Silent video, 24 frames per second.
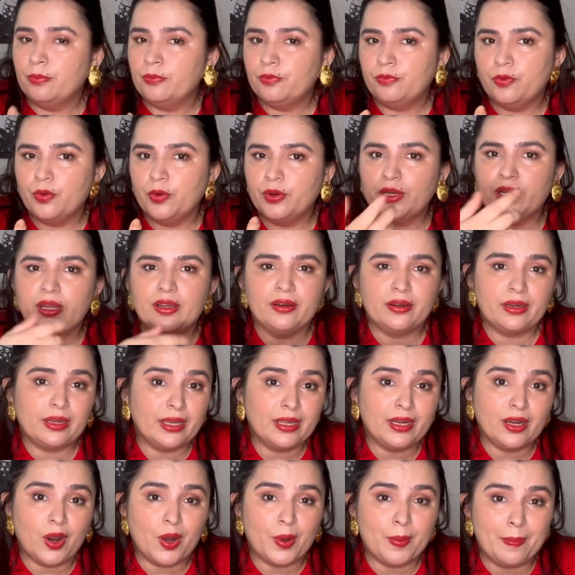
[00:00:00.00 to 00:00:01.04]
phone
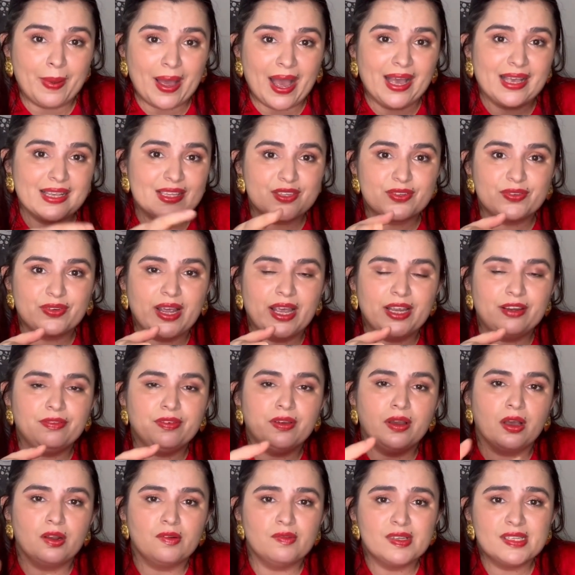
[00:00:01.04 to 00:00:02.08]
in our bags, right? We
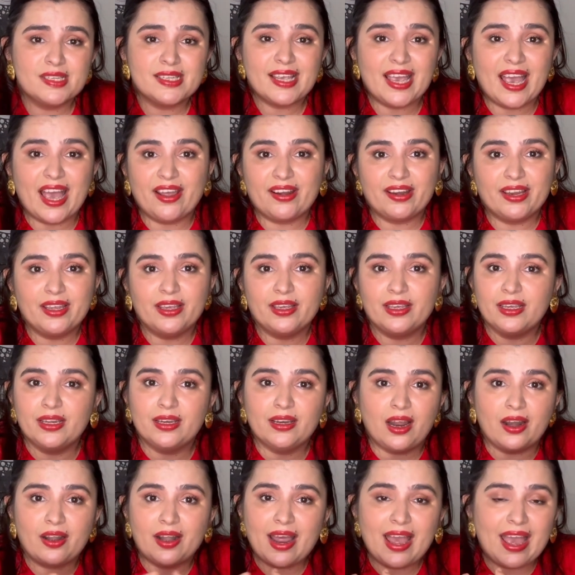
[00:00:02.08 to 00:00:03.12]
always carry in
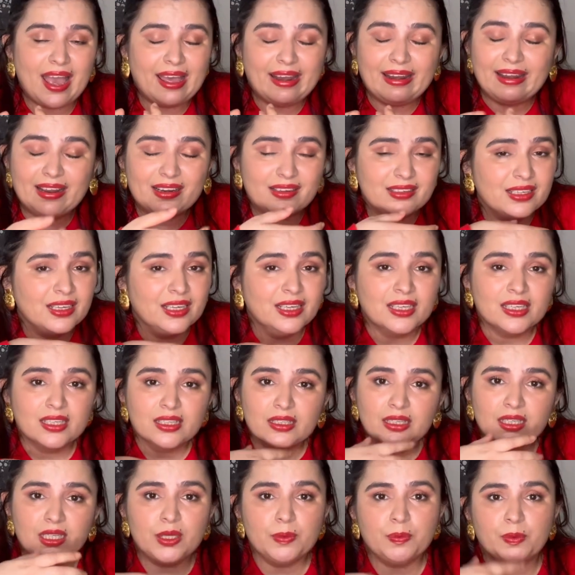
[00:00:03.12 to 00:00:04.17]
our hand and
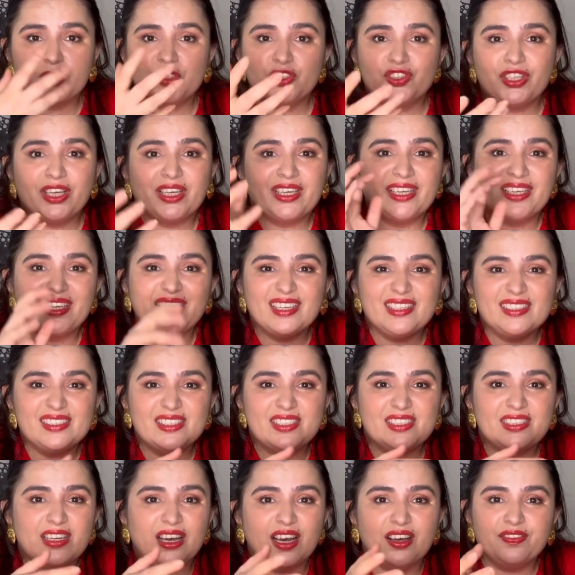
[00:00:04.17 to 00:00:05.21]
keep on checking
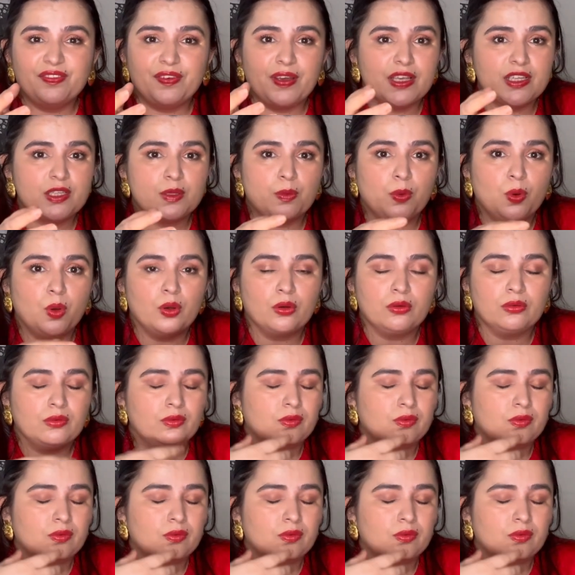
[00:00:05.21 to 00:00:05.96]
Insta, Facebook,